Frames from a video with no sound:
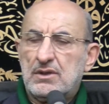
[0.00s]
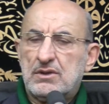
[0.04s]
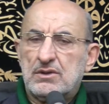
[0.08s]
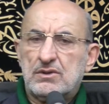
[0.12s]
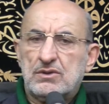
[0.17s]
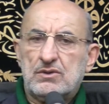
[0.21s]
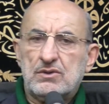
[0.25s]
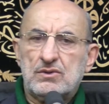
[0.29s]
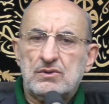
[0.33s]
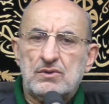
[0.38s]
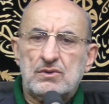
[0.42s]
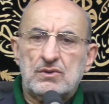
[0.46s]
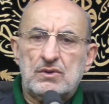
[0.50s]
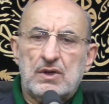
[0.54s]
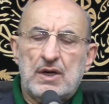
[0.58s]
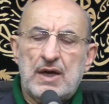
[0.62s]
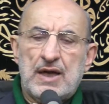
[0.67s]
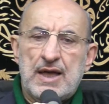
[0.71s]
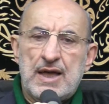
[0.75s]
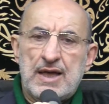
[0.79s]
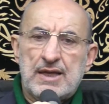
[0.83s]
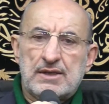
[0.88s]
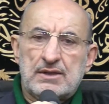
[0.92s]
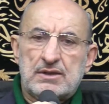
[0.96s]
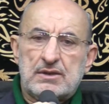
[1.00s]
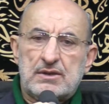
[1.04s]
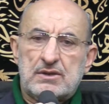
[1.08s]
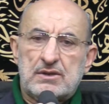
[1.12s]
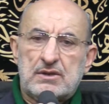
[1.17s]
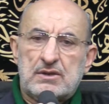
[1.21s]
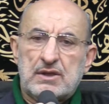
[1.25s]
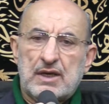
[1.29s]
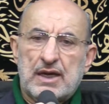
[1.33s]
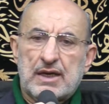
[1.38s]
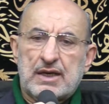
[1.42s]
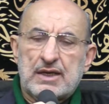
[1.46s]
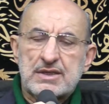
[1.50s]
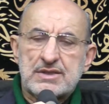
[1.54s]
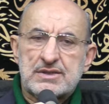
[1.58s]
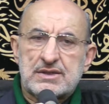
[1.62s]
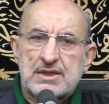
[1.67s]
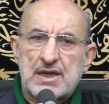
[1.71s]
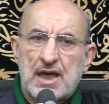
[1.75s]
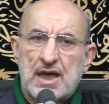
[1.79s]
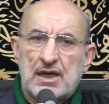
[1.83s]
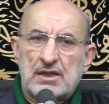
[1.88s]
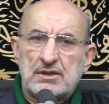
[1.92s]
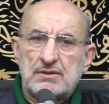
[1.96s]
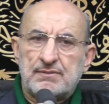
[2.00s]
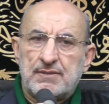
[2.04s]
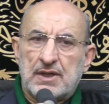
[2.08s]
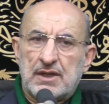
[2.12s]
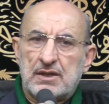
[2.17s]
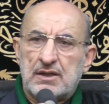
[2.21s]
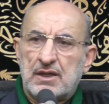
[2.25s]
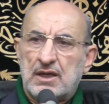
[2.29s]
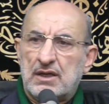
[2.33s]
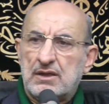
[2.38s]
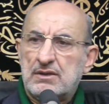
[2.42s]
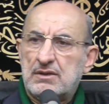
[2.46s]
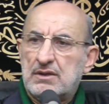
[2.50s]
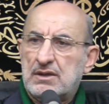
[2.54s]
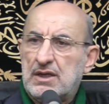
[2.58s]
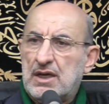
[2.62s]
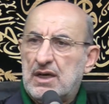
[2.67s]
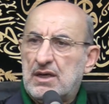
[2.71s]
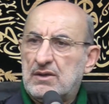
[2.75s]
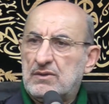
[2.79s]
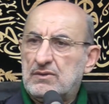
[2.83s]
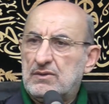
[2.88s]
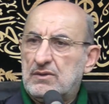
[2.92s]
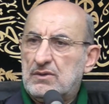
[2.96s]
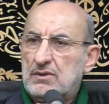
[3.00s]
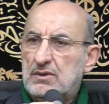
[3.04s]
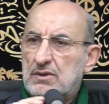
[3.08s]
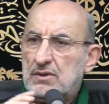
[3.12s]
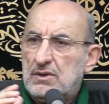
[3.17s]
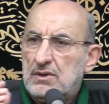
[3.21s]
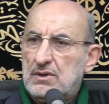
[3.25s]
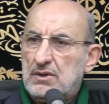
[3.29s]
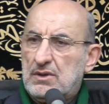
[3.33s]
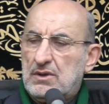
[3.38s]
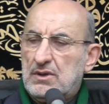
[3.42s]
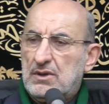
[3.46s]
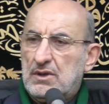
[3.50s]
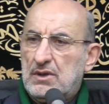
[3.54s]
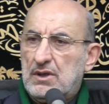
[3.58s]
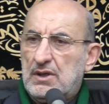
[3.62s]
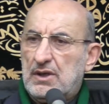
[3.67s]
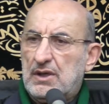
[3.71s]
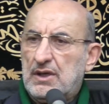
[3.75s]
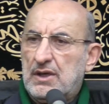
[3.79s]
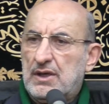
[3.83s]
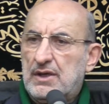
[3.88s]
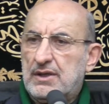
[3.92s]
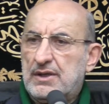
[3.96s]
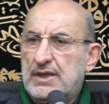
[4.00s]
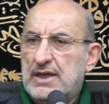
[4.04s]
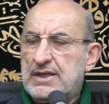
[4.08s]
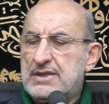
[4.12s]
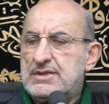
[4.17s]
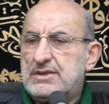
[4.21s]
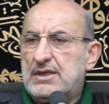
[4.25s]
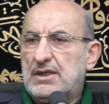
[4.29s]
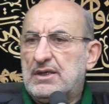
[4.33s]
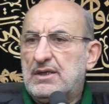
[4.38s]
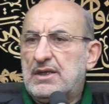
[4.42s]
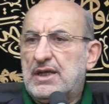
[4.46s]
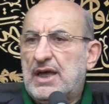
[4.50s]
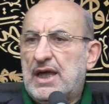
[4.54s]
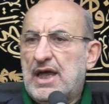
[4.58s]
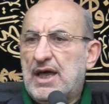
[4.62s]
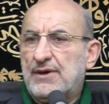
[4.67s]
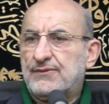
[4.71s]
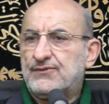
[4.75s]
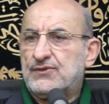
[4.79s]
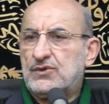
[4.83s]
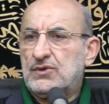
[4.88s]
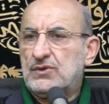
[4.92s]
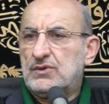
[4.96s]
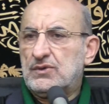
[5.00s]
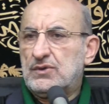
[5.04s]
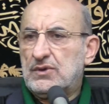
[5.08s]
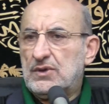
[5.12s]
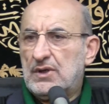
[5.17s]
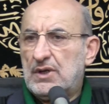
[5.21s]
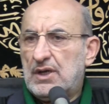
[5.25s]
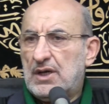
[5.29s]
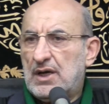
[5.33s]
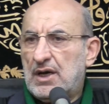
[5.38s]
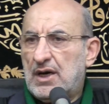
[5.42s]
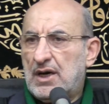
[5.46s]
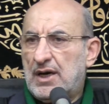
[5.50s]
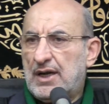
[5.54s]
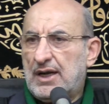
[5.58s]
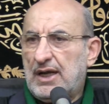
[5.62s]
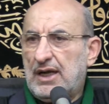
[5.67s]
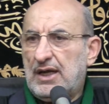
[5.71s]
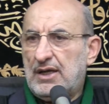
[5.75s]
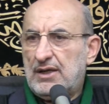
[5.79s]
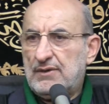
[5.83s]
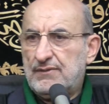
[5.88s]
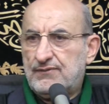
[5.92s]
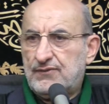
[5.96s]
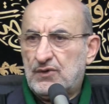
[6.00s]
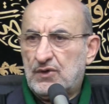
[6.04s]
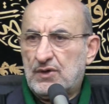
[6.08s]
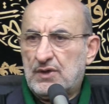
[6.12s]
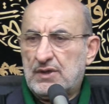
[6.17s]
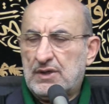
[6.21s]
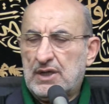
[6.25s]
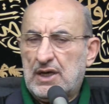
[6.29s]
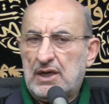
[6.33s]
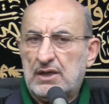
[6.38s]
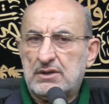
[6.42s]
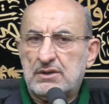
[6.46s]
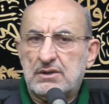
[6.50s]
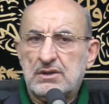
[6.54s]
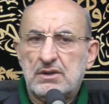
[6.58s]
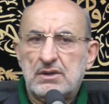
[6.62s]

to take a stand, but that now they see they have to hurry for that